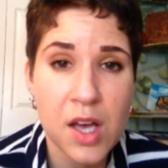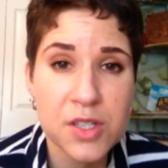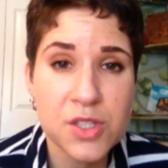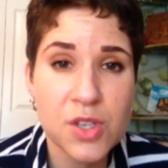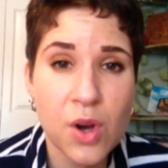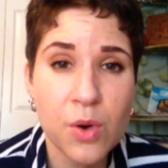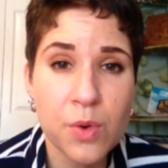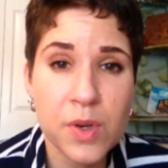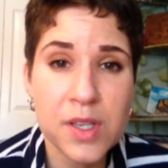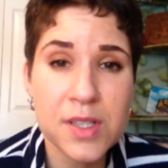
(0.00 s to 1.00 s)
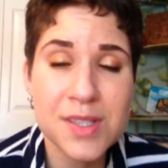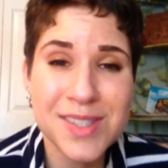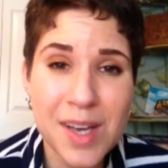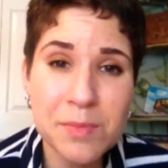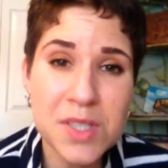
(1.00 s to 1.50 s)
So
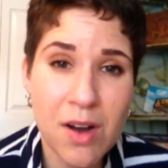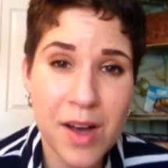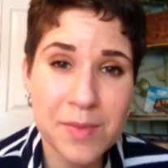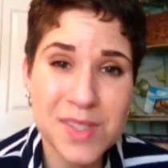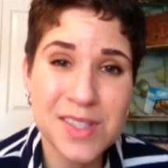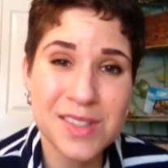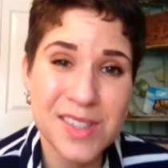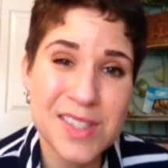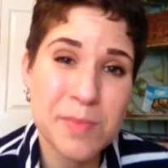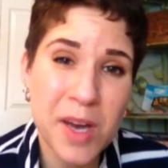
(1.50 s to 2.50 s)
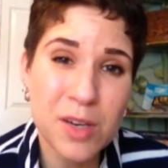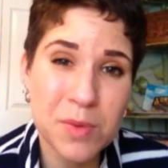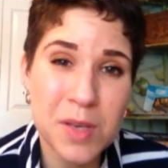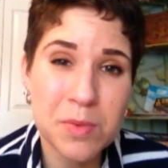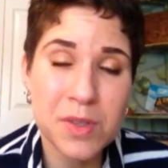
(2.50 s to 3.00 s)
sometimes spider
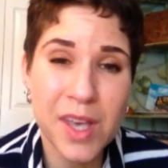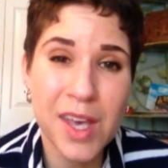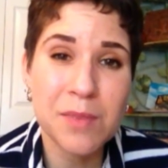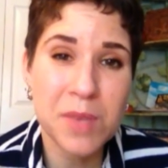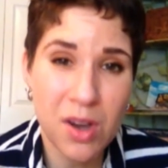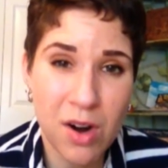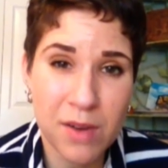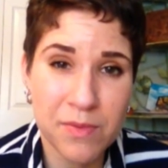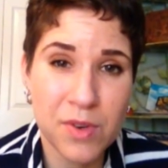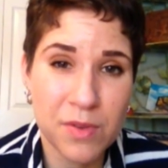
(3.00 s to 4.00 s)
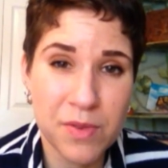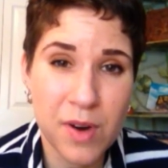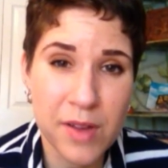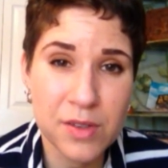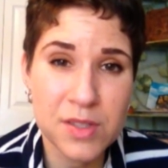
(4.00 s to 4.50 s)
people can be harmful
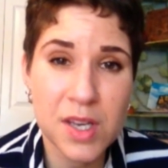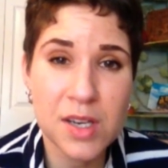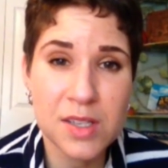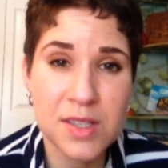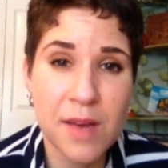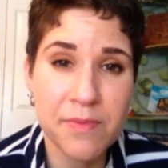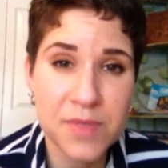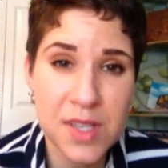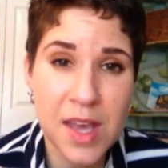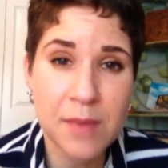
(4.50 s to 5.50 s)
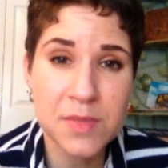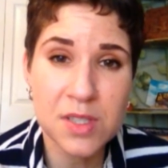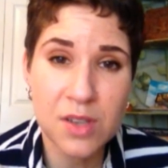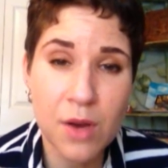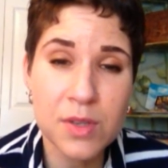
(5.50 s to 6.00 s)
for others, and it is up to them
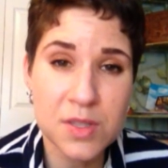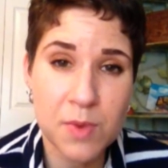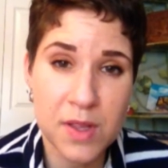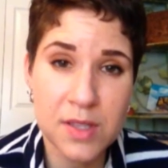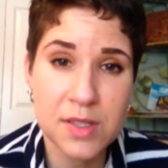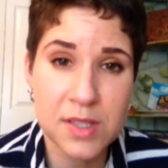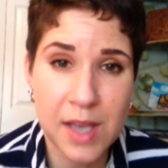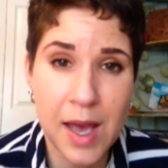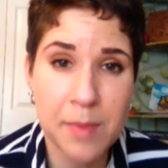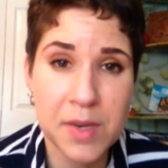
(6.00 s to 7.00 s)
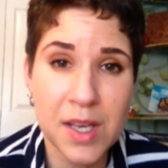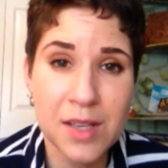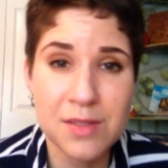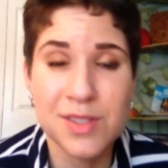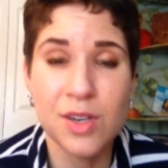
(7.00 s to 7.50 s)
to notice when this is happening
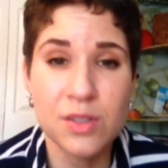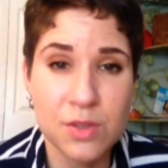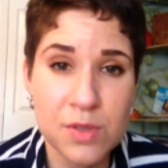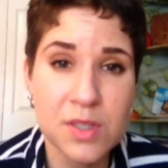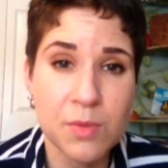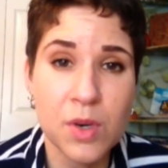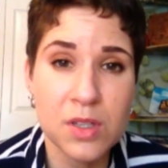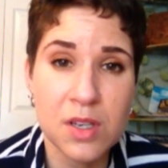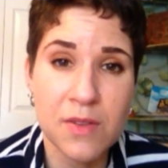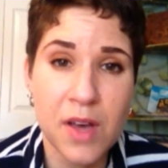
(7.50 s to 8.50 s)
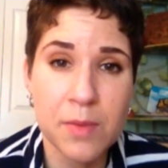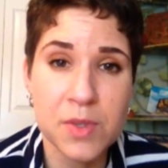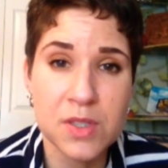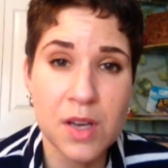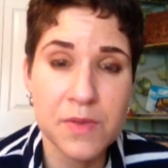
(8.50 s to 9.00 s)
and start doing some work to develop their
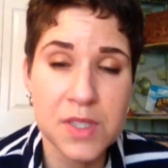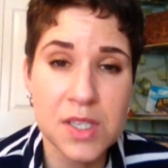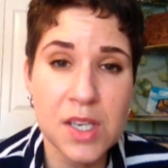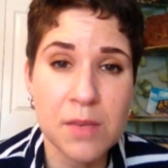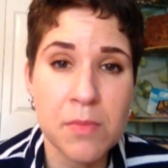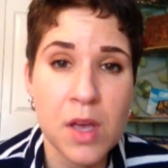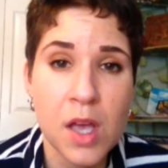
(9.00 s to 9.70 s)
self-esteem.